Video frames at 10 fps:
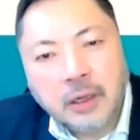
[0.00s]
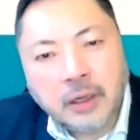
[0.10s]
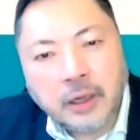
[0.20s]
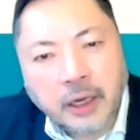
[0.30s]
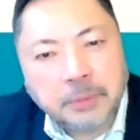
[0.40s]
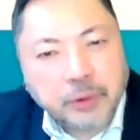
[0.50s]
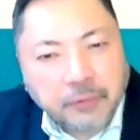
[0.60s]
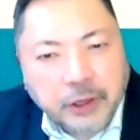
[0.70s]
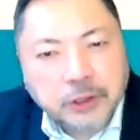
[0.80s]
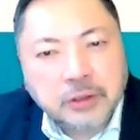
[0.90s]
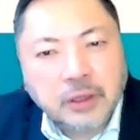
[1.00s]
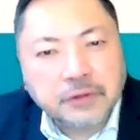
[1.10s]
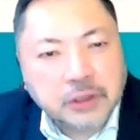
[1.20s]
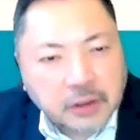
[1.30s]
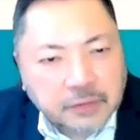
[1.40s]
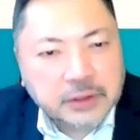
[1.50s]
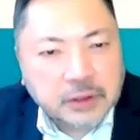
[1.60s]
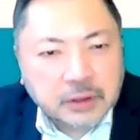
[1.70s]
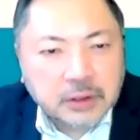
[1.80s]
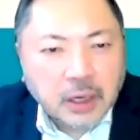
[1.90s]
in the provision of
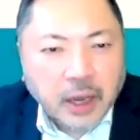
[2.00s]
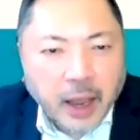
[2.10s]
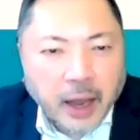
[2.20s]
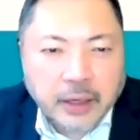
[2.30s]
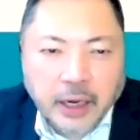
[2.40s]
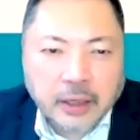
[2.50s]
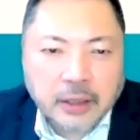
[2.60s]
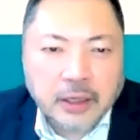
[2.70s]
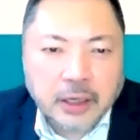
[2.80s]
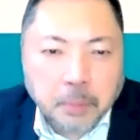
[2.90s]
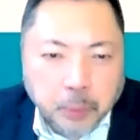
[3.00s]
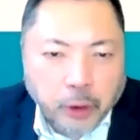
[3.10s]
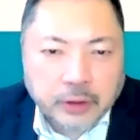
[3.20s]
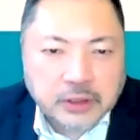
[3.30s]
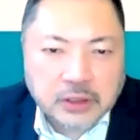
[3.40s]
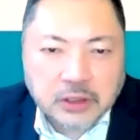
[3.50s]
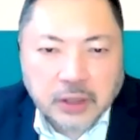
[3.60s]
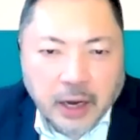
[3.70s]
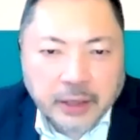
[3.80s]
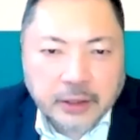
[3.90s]
services, and in the broader
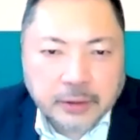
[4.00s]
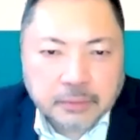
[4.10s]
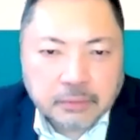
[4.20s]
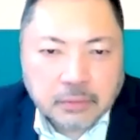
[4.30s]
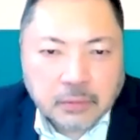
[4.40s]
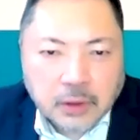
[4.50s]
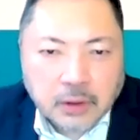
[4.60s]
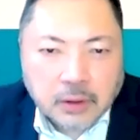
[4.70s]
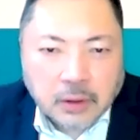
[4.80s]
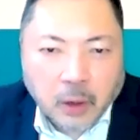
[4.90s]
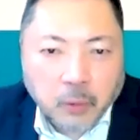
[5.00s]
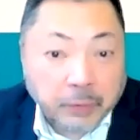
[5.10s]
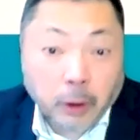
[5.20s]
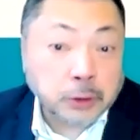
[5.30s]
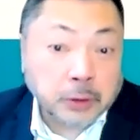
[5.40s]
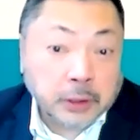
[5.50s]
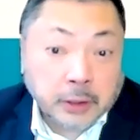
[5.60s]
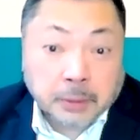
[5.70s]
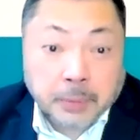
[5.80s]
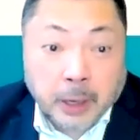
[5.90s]
society. And we've also
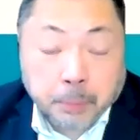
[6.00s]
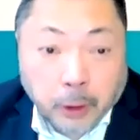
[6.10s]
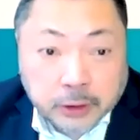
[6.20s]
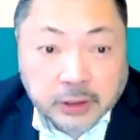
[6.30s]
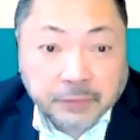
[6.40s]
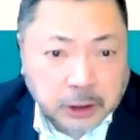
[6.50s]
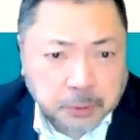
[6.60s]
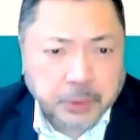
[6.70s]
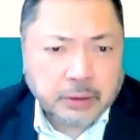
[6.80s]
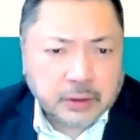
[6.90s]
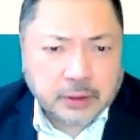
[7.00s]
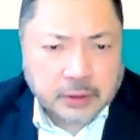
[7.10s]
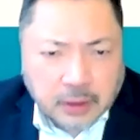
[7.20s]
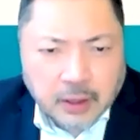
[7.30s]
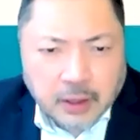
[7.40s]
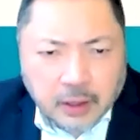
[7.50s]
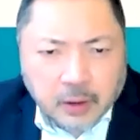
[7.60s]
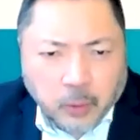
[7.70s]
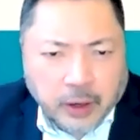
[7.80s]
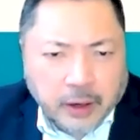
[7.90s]
heard about positive experiences
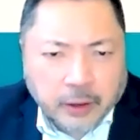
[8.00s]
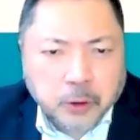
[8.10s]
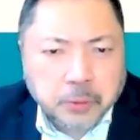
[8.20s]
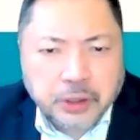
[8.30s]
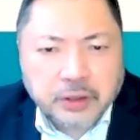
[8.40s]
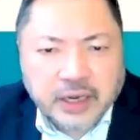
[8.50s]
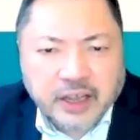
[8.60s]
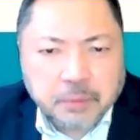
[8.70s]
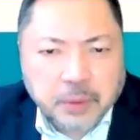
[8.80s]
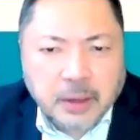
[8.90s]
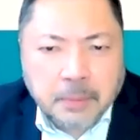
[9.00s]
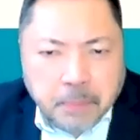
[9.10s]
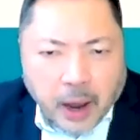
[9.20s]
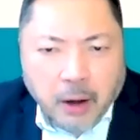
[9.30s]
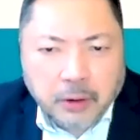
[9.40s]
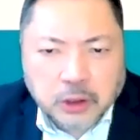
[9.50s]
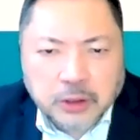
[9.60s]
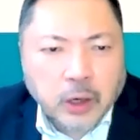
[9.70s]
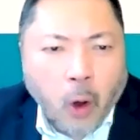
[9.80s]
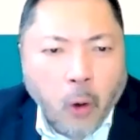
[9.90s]
where community have been empowered to
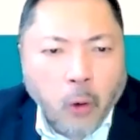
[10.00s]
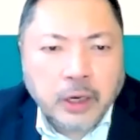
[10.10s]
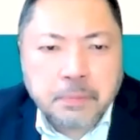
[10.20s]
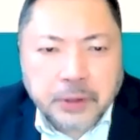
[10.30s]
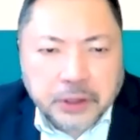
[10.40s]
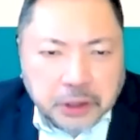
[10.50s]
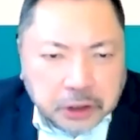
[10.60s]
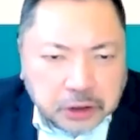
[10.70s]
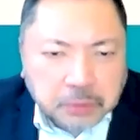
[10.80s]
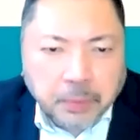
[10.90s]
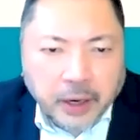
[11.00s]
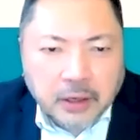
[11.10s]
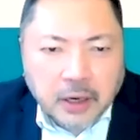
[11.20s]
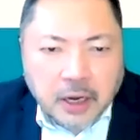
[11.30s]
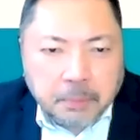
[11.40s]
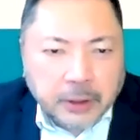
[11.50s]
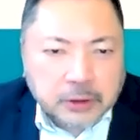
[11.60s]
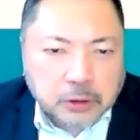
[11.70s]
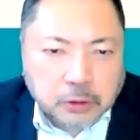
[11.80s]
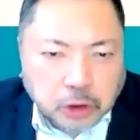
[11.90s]
not only participate, but
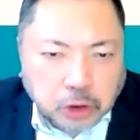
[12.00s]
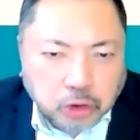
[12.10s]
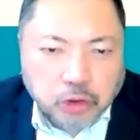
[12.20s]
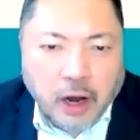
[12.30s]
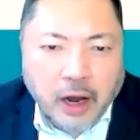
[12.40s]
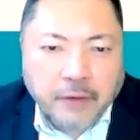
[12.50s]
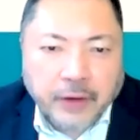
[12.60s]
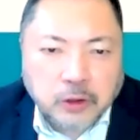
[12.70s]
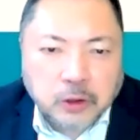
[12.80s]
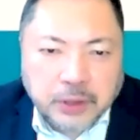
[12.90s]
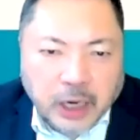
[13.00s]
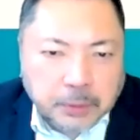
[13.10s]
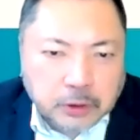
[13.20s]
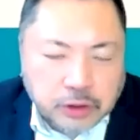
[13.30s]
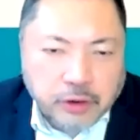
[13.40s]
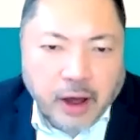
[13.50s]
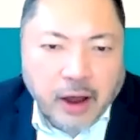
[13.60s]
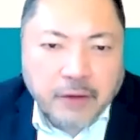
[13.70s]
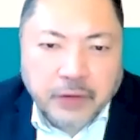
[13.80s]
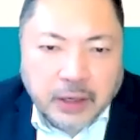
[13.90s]
to strive and to be able to
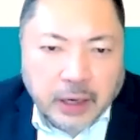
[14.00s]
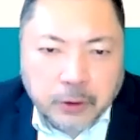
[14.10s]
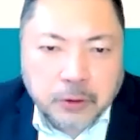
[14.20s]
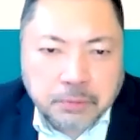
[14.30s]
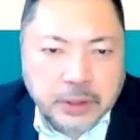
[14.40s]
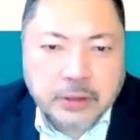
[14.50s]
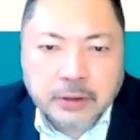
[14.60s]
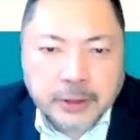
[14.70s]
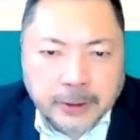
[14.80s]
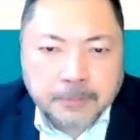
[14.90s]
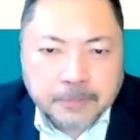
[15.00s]
thrive in our community.